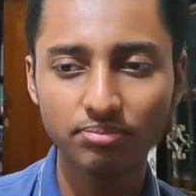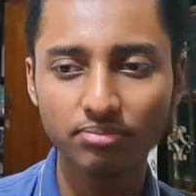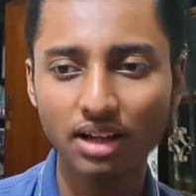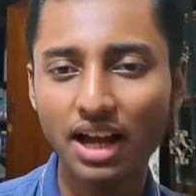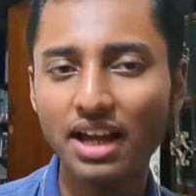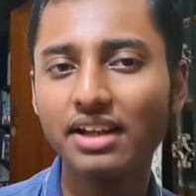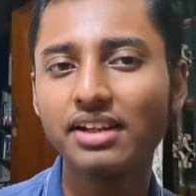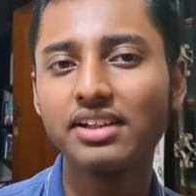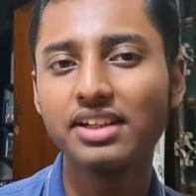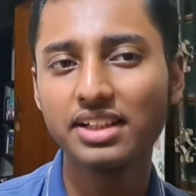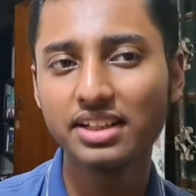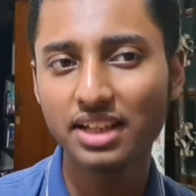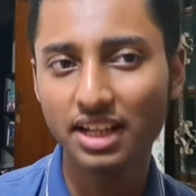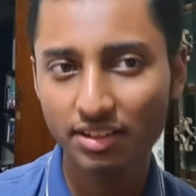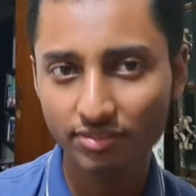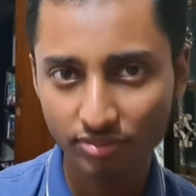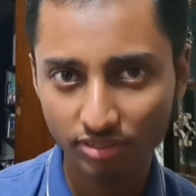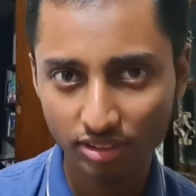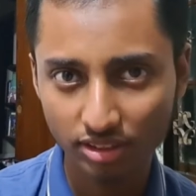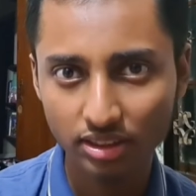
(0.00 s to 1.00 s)
I did
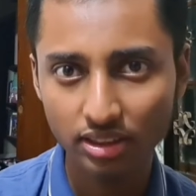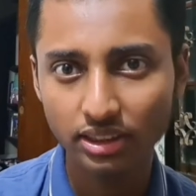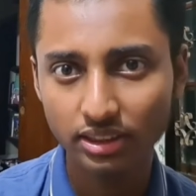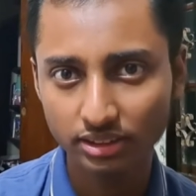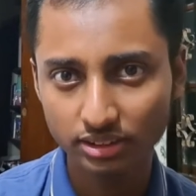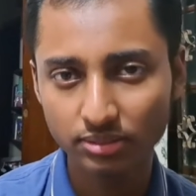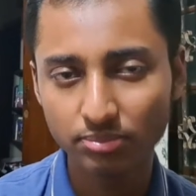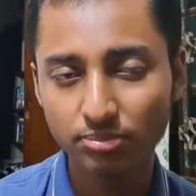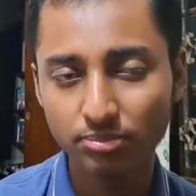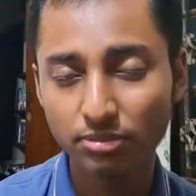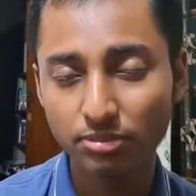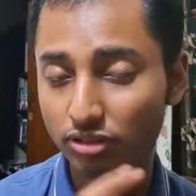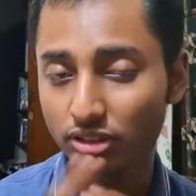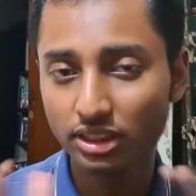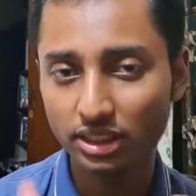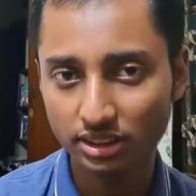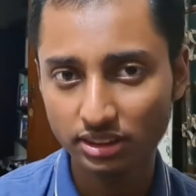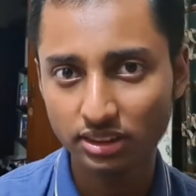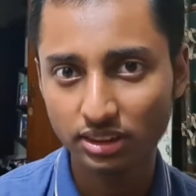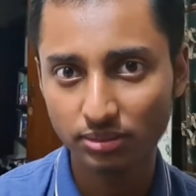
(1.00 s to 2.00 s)
have the leaks before the
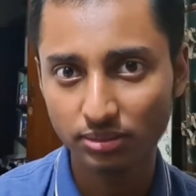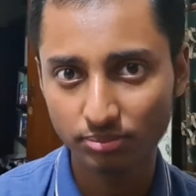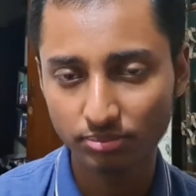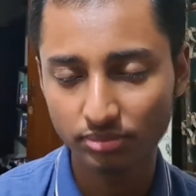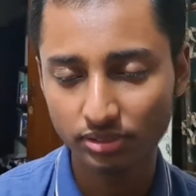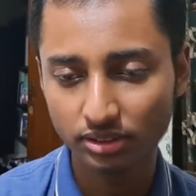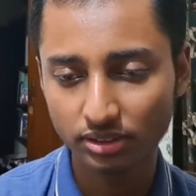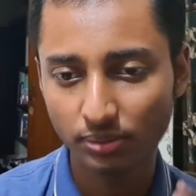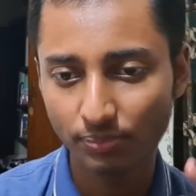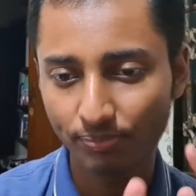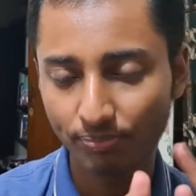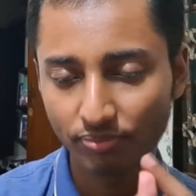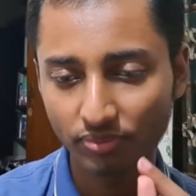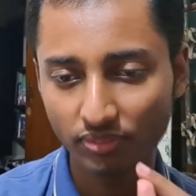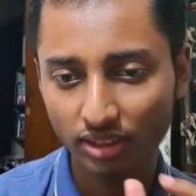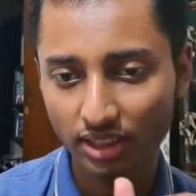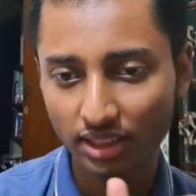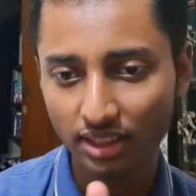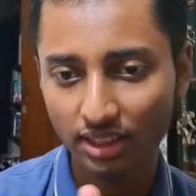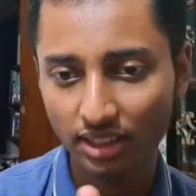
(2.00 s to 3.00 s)
exams.
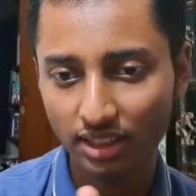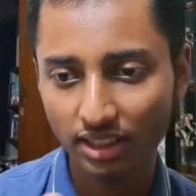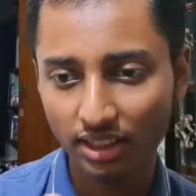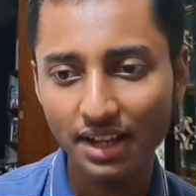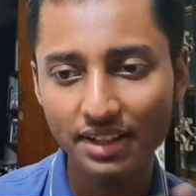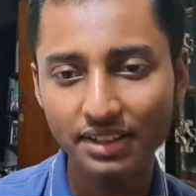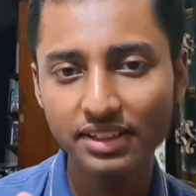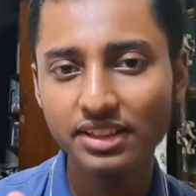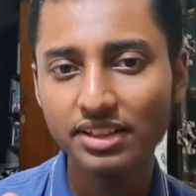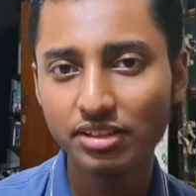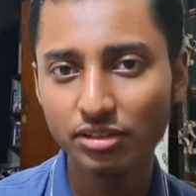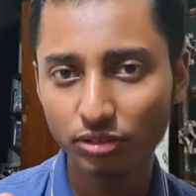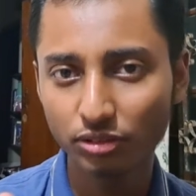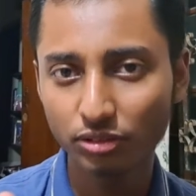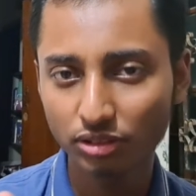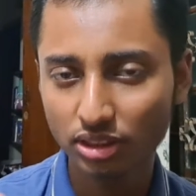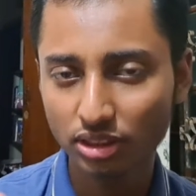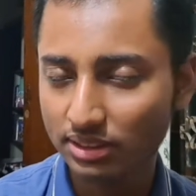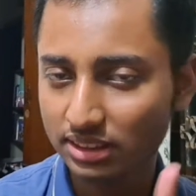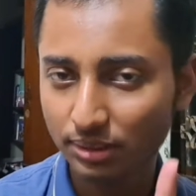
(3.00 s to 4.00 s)
Like I did know
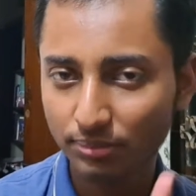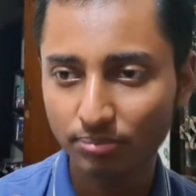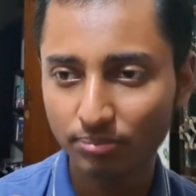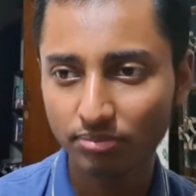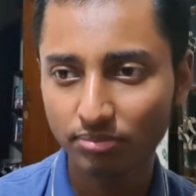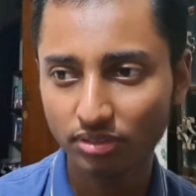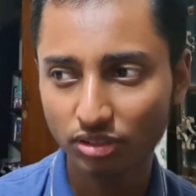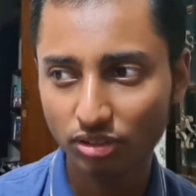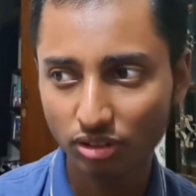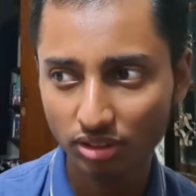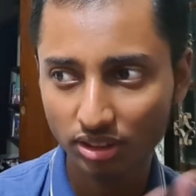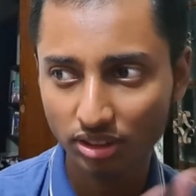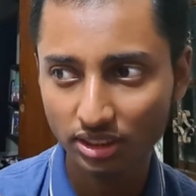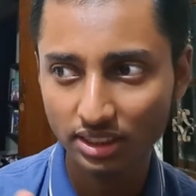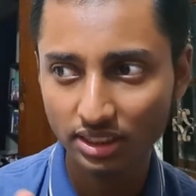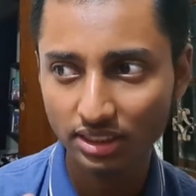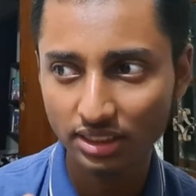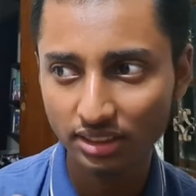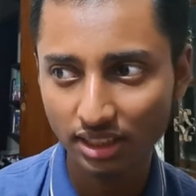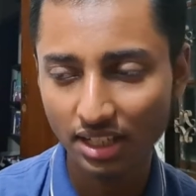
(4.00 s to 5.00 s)
the exam got
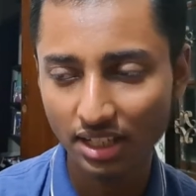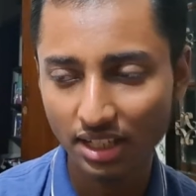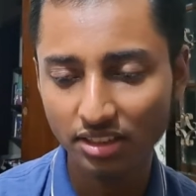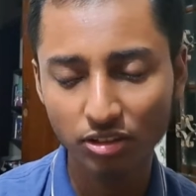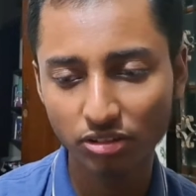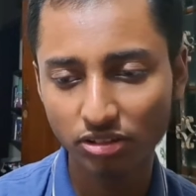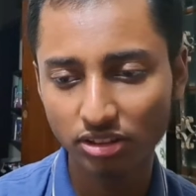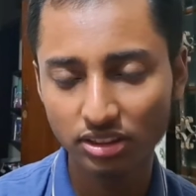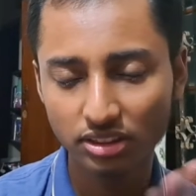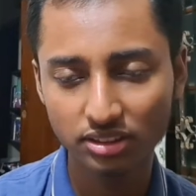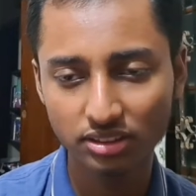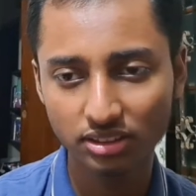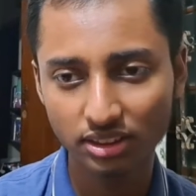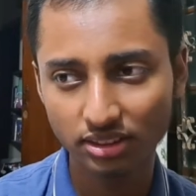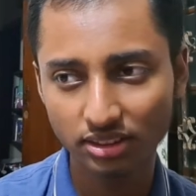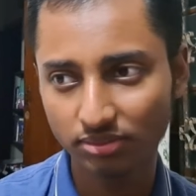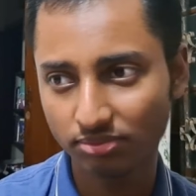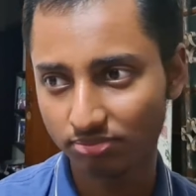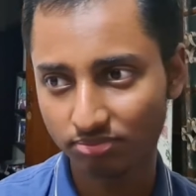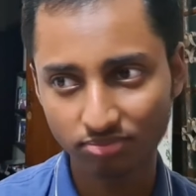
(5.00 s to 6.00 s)
leaked. I got it like
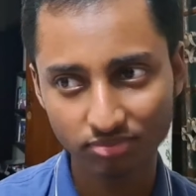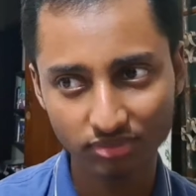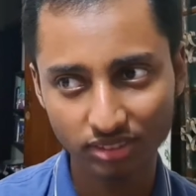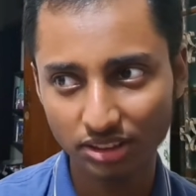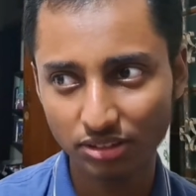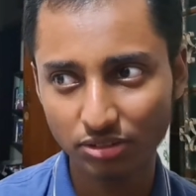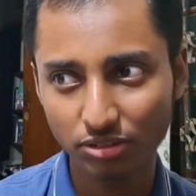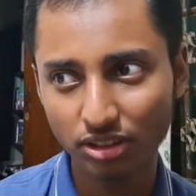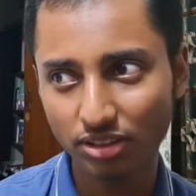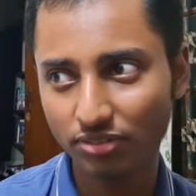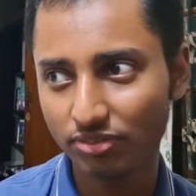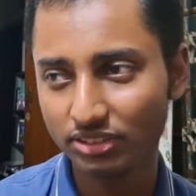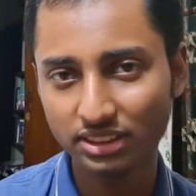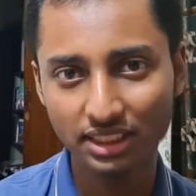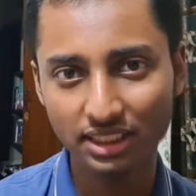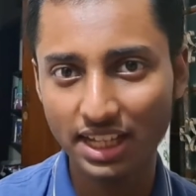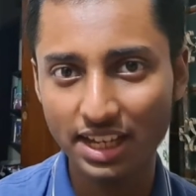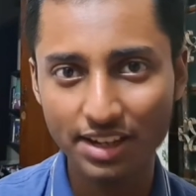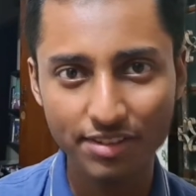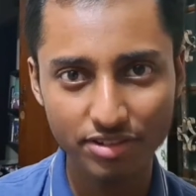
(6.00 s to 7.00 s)
it was like
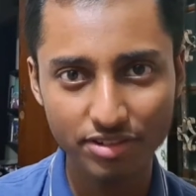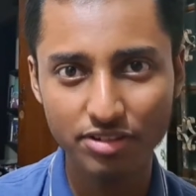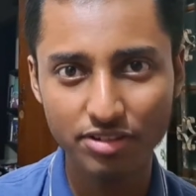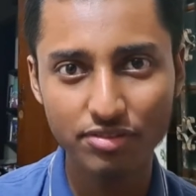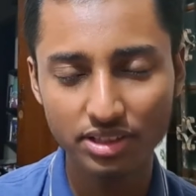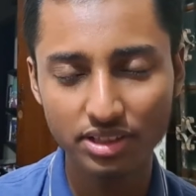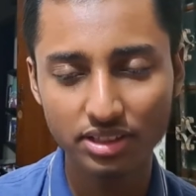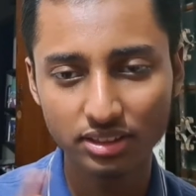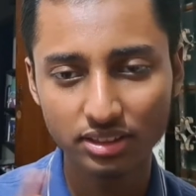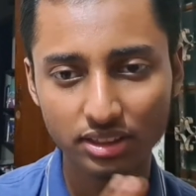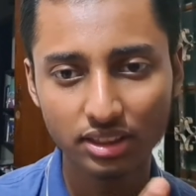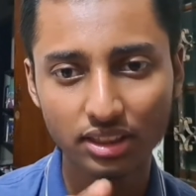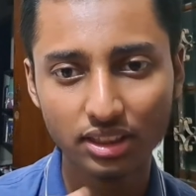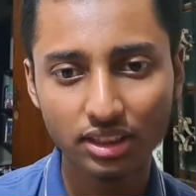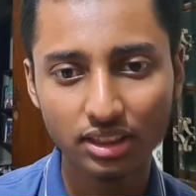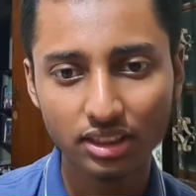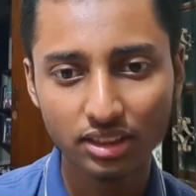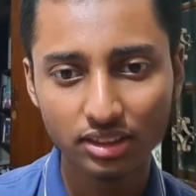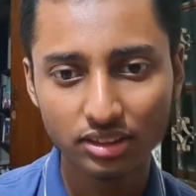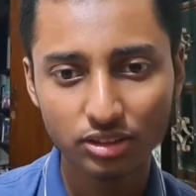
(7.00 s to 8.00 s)
everywhere.
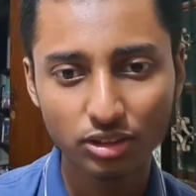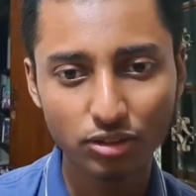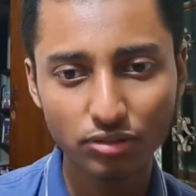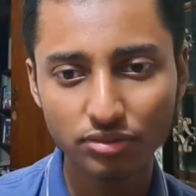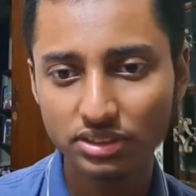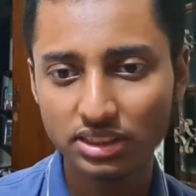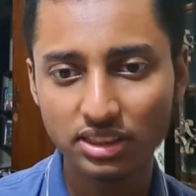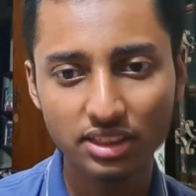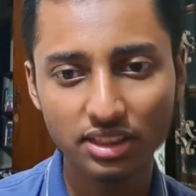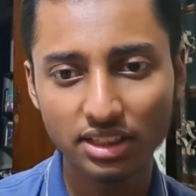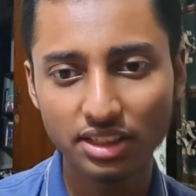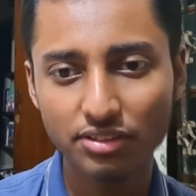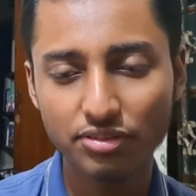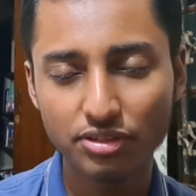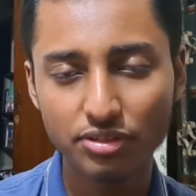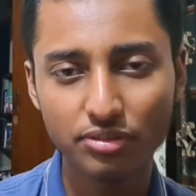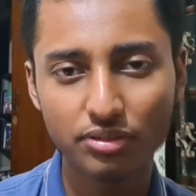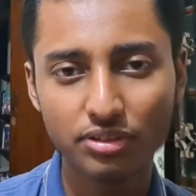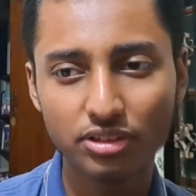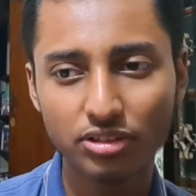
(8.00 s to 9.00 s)
So obviously, if
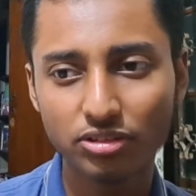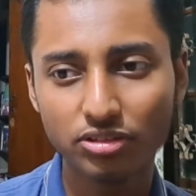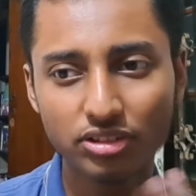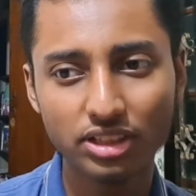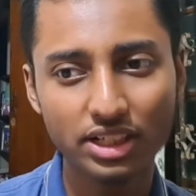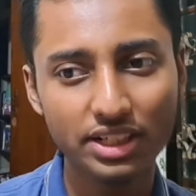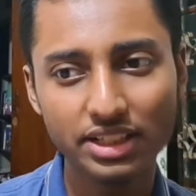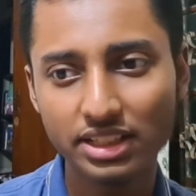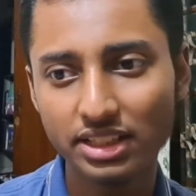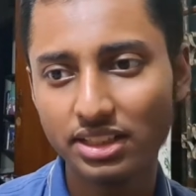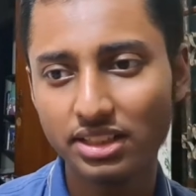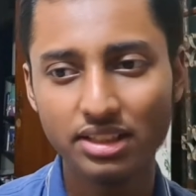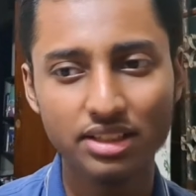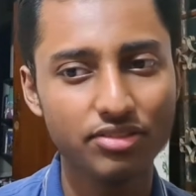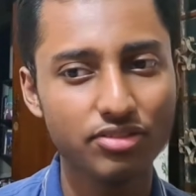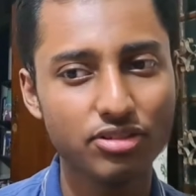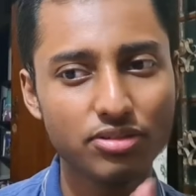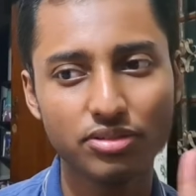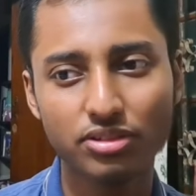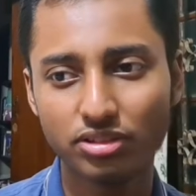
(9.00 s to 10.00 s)
you were on Reddit,
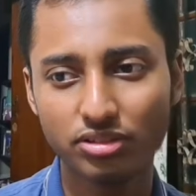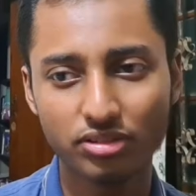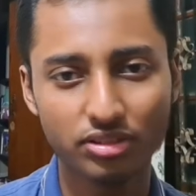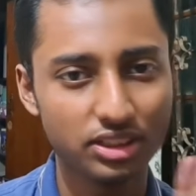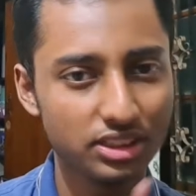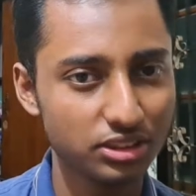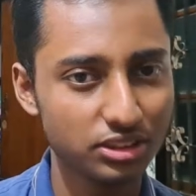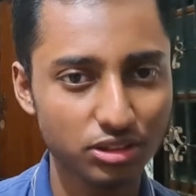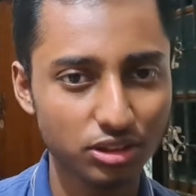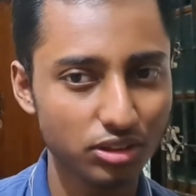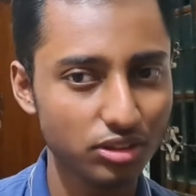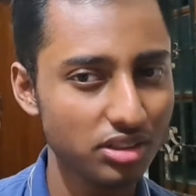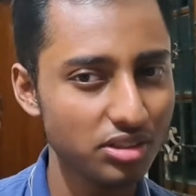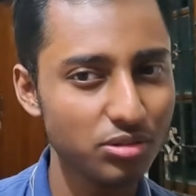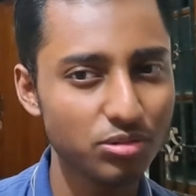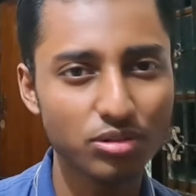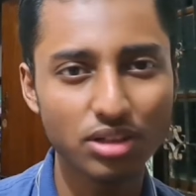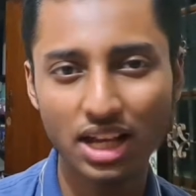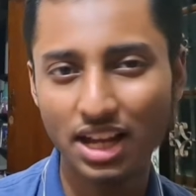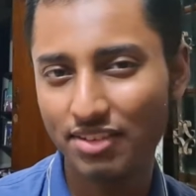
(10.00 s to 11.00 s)
if you were on Discord, you
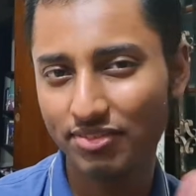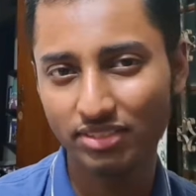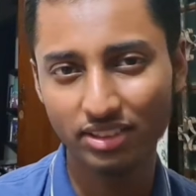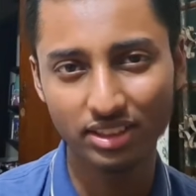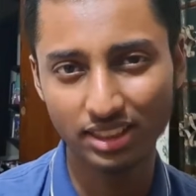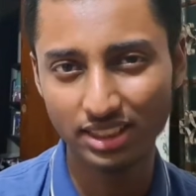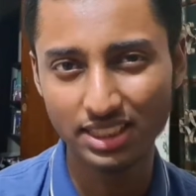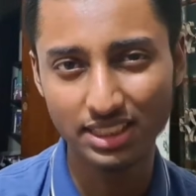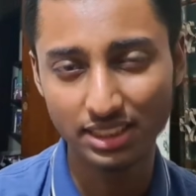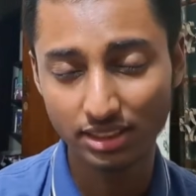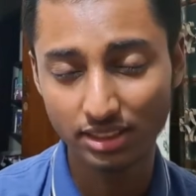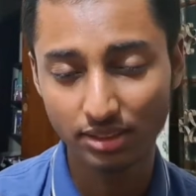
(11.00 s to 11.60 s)
would have the leak.